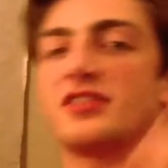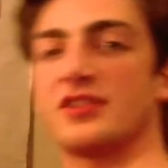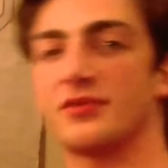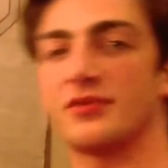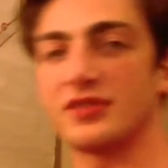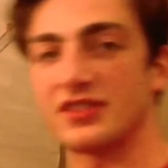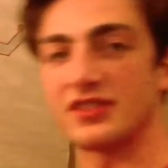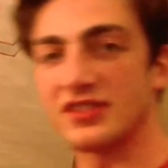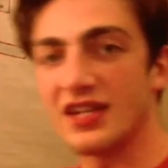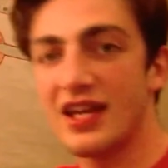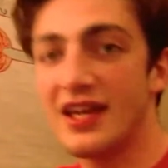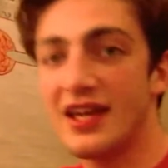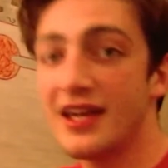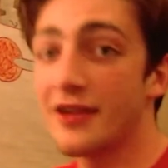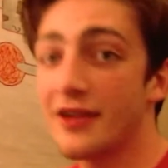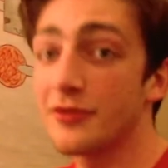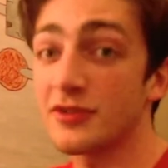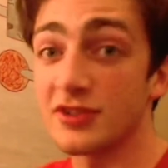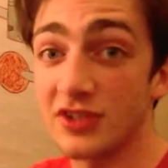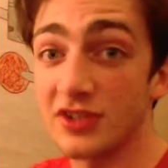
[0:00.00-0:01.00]
It
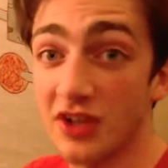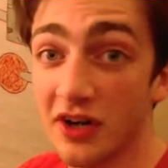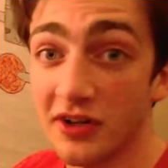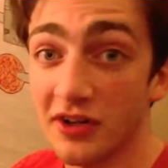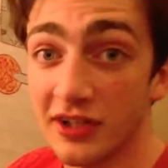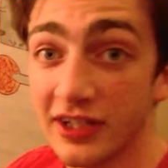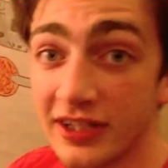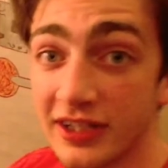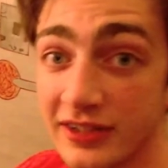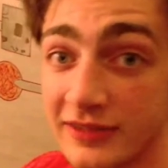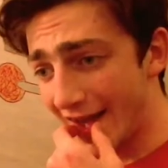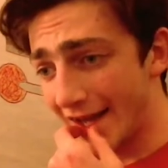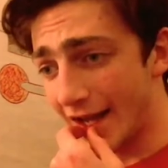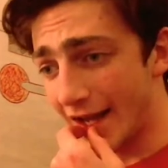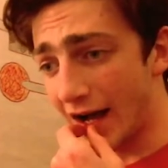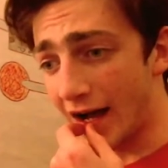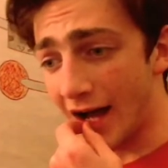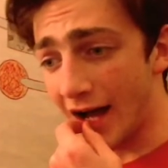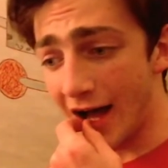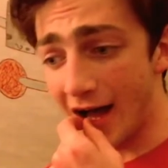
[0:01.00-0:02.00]
was gnarly.
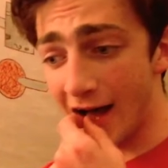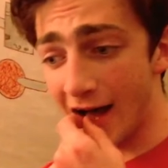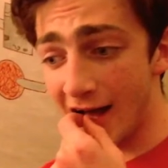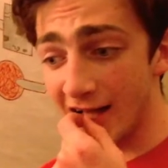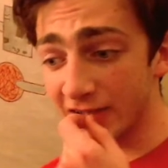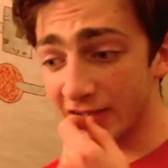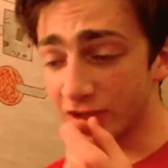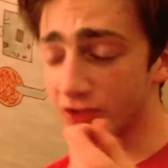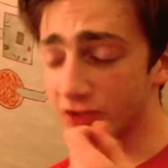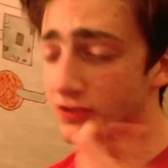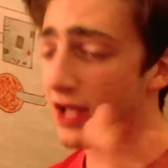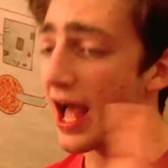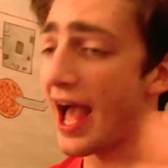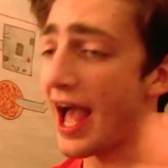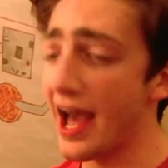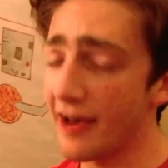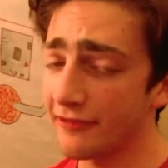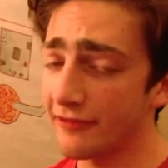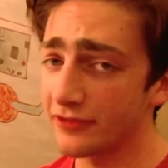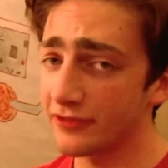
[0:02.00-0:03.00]

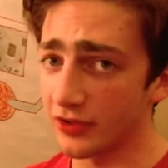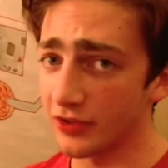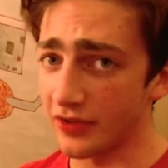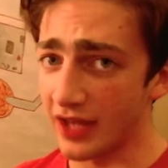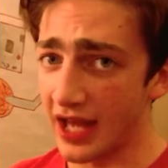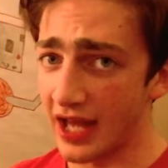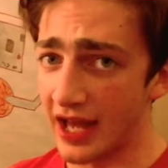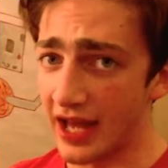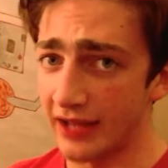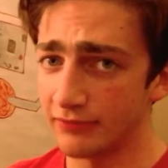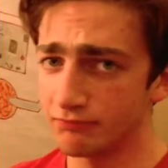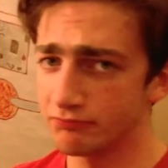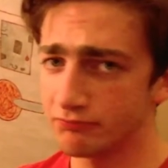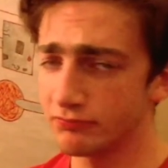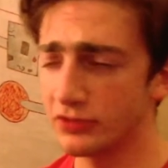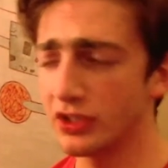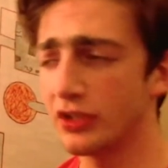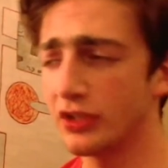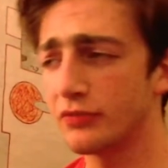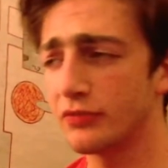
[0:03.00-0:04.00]
After that,
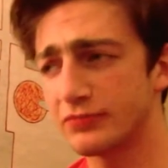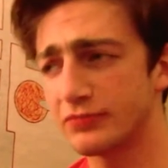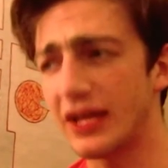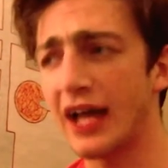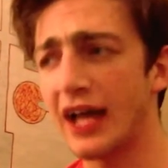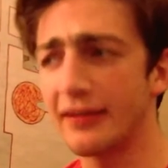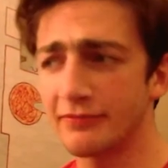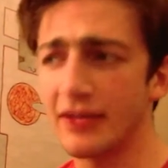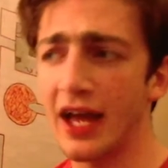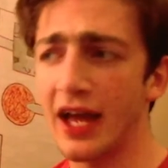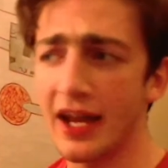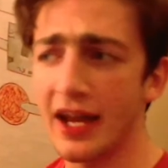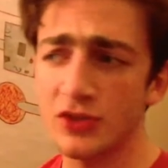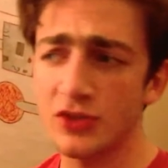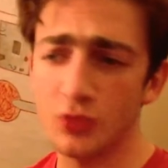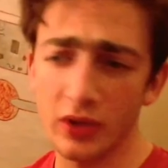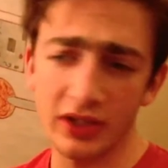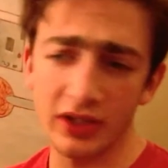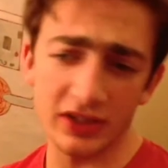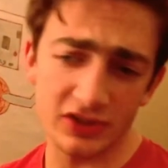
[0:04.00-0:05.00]
that is
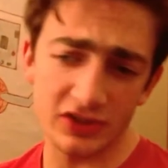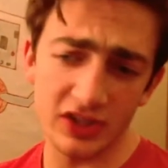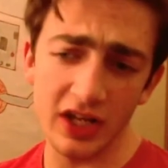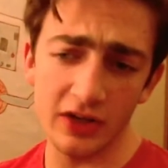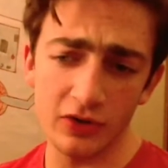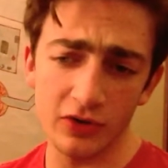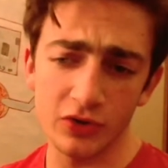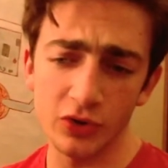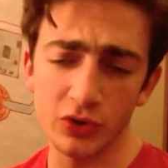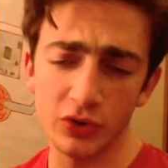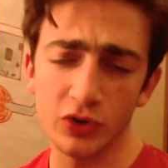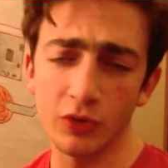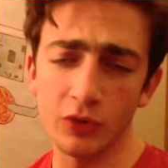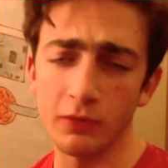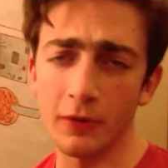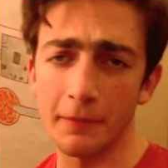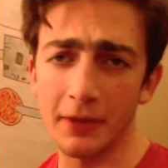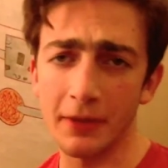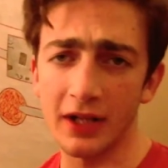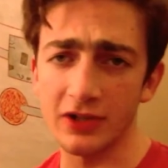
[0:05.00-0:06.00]
when the standard YouTuber
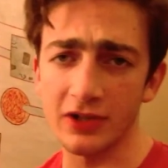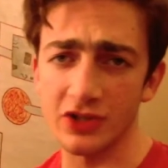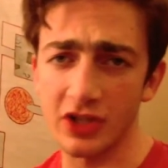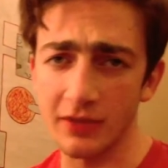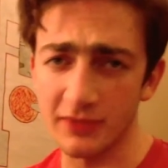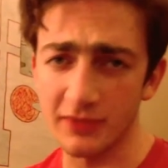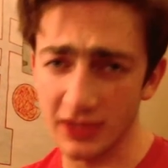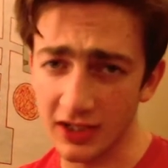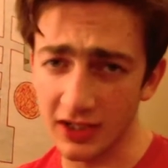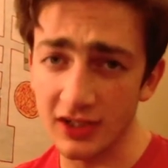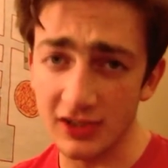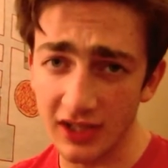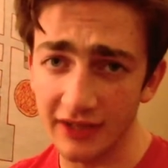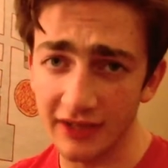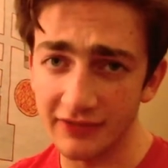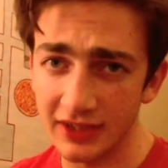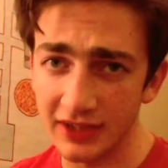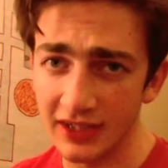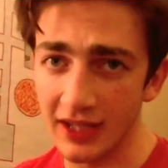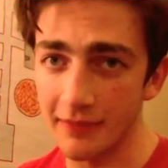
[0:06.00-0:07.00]
apology comes in, because life
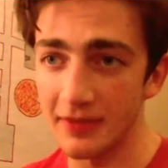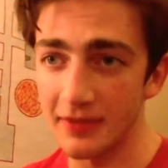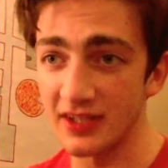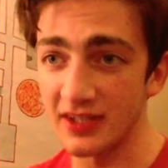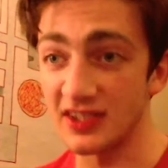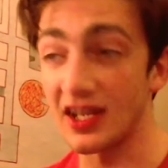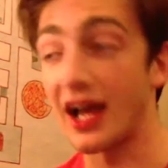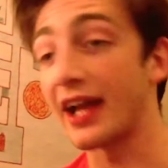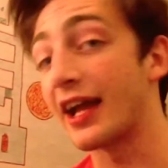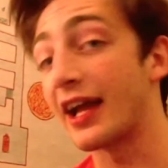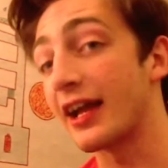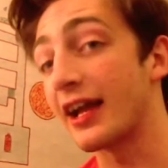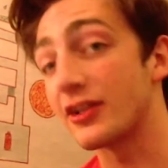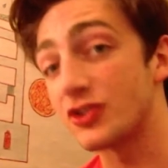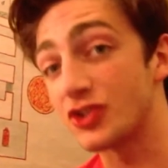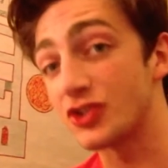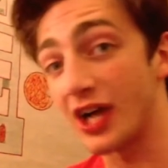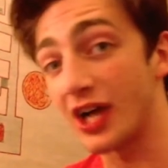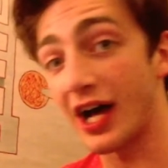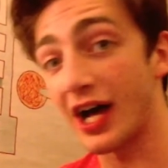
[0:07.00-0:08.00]
did get busy. I got a
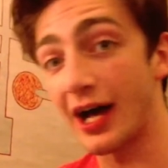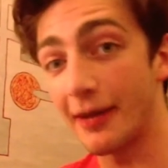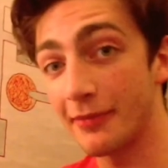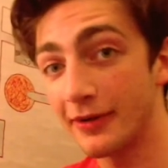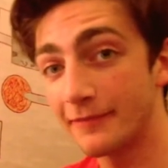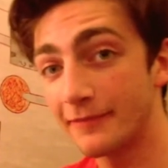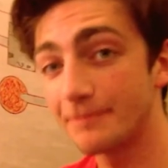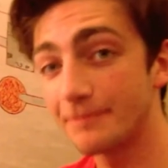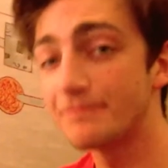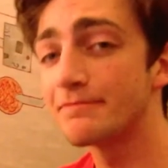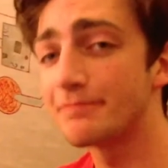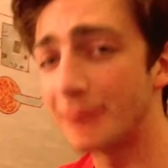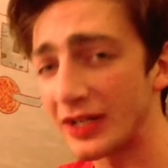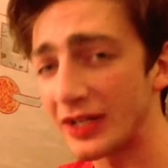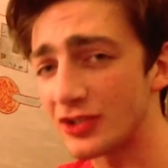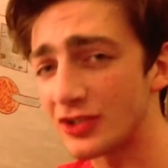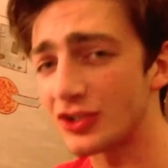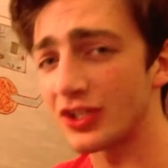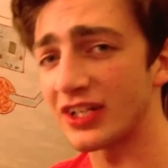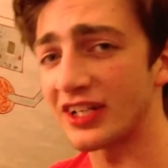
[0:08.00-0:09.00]
job.
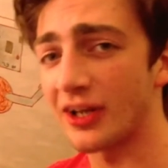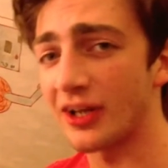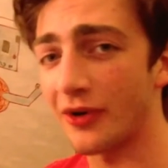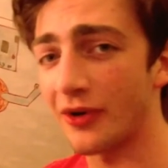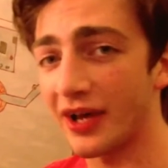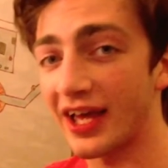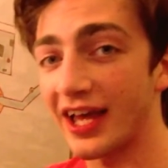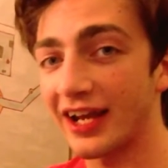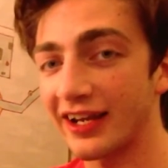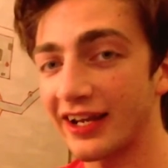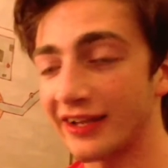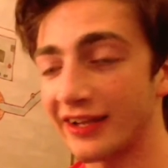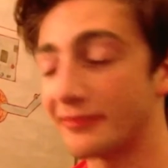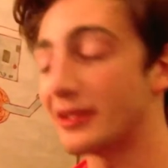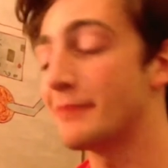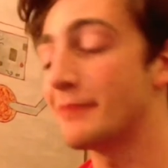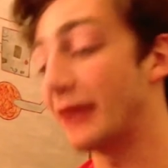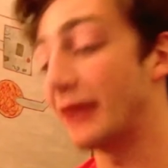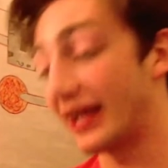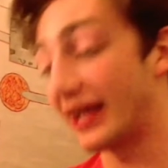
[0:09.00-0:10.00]
Bet you didn't know I had it in me,
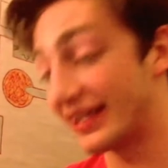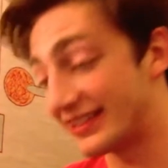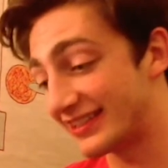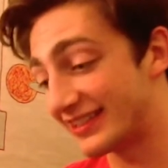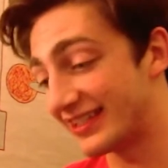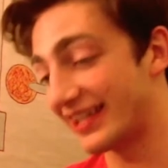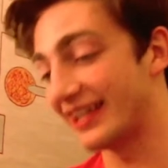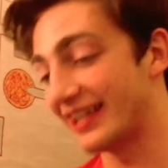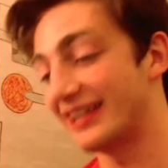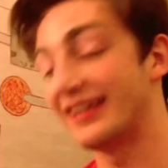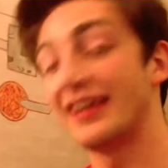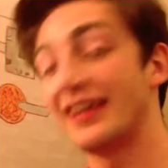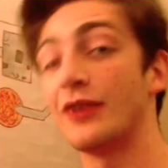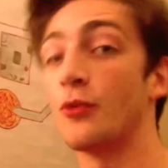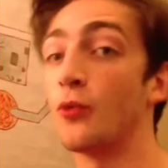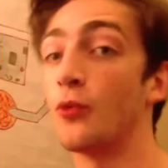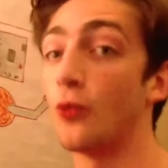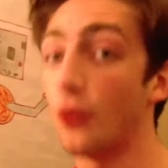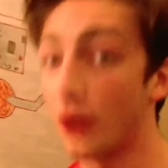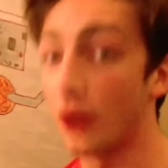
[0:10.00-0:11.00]
but I did. It
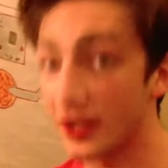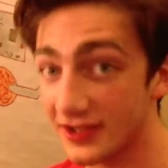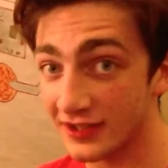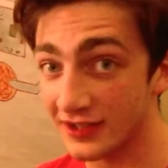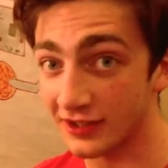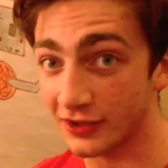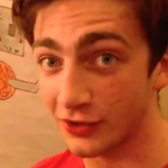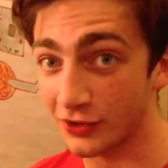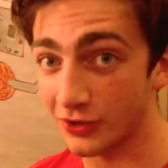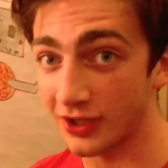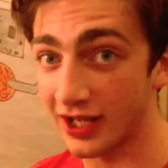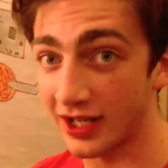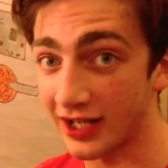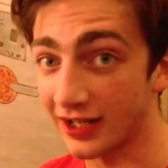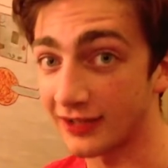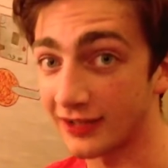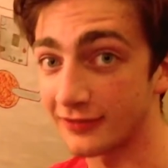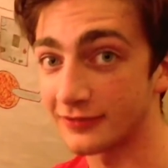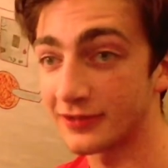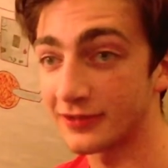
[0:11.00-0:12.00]
wasn't
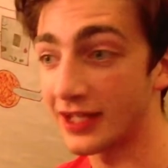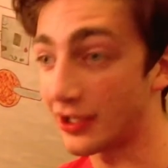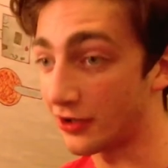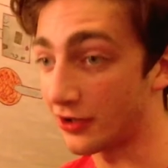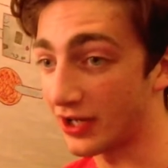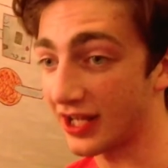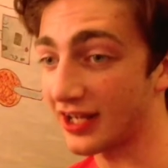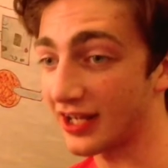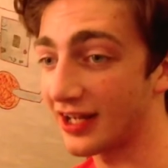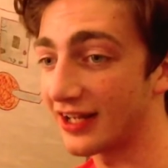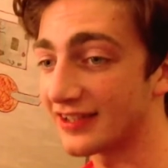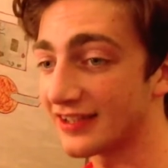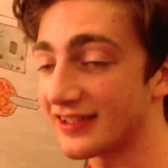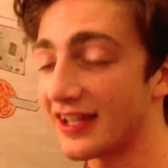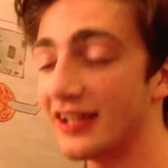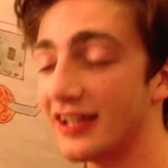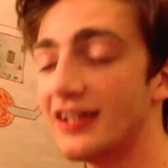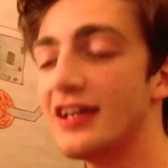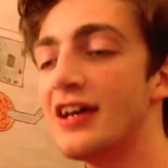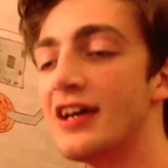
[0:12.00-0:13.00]
creating internet content.